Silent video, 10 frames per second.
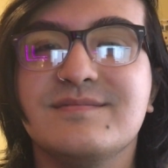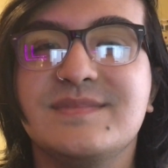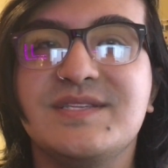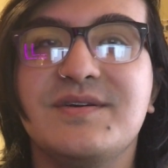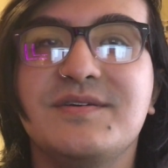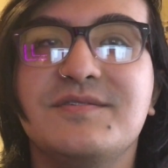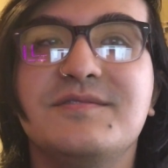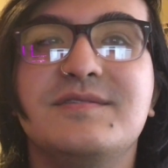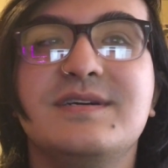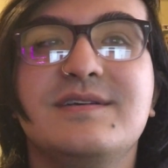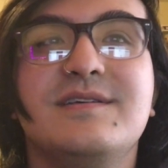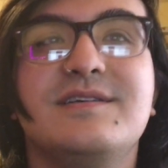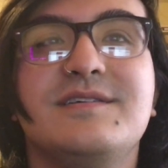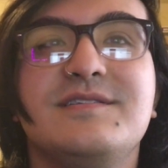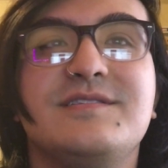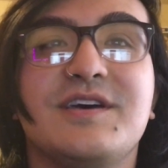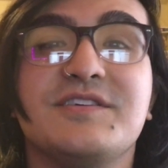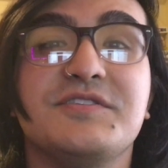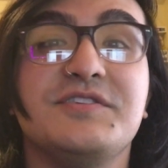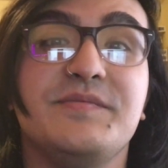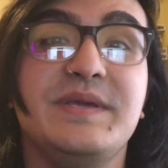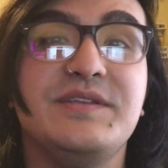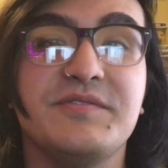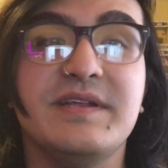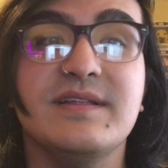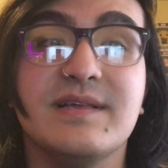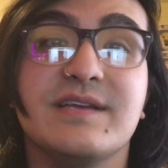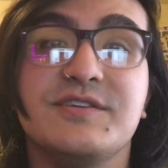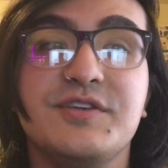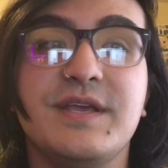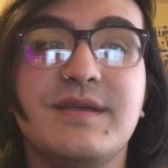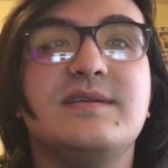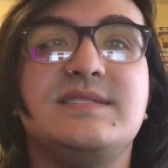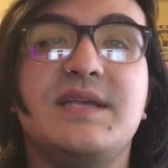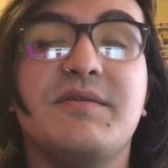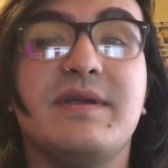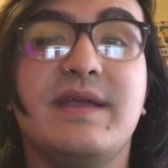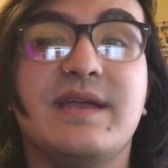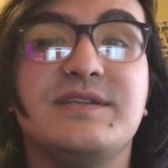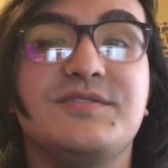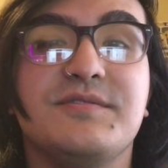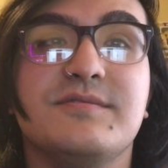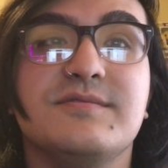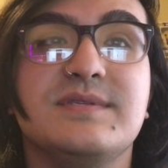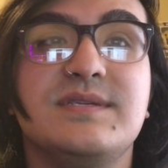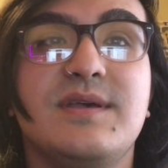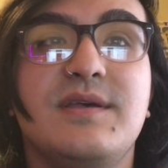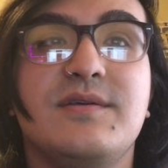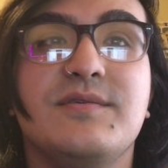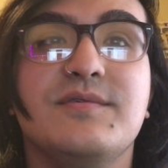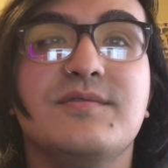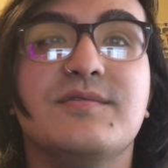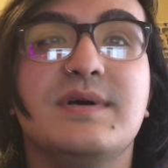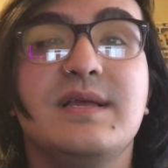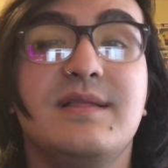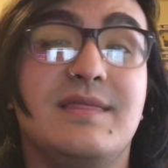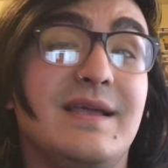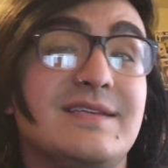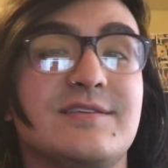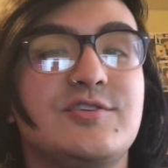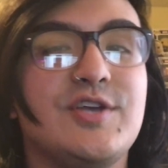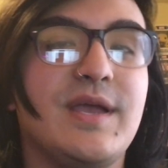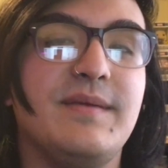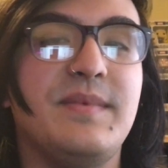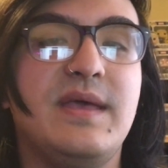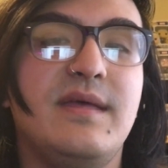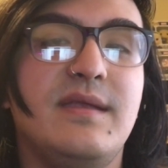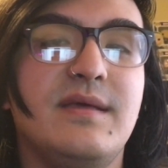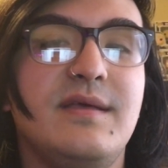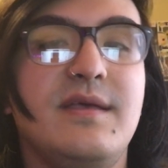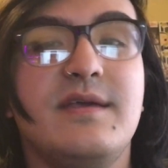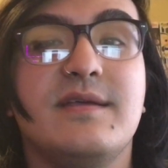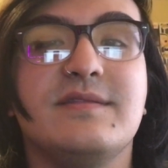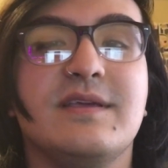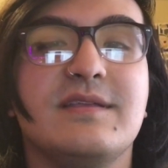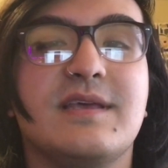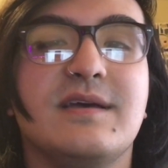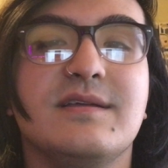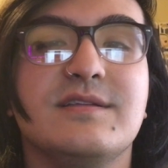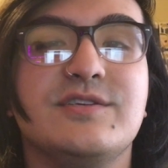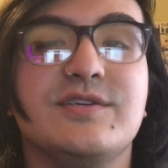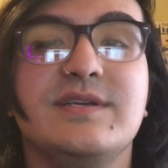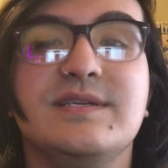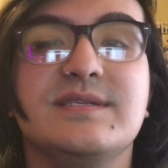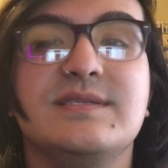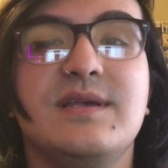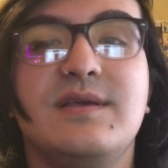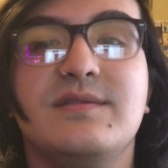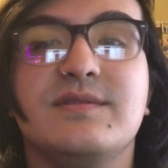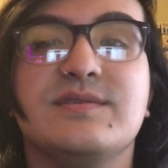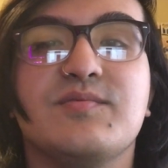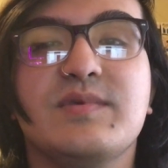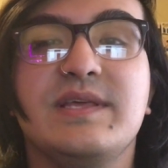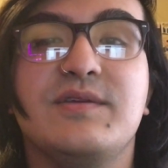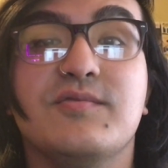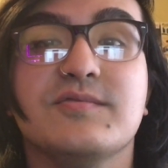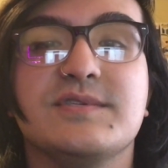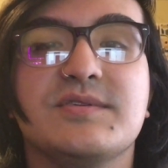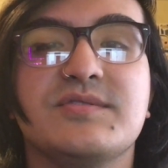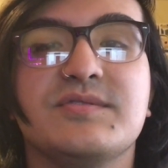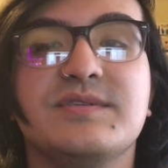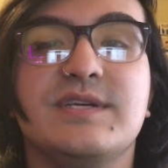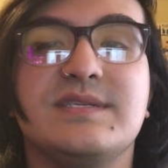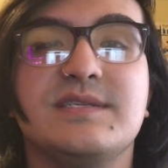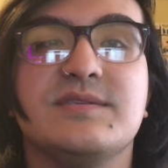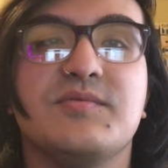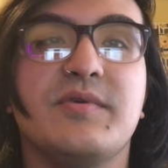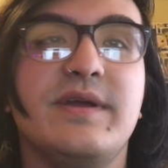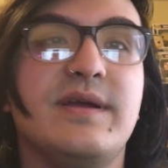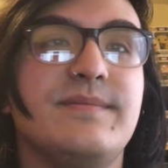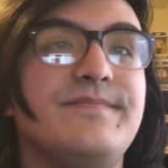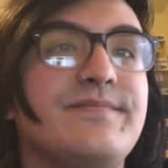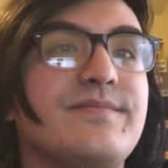So, Tasha should be treated like a she. Sarah Andrews, who likes to chime in and think that she's this really cool social justice warrior,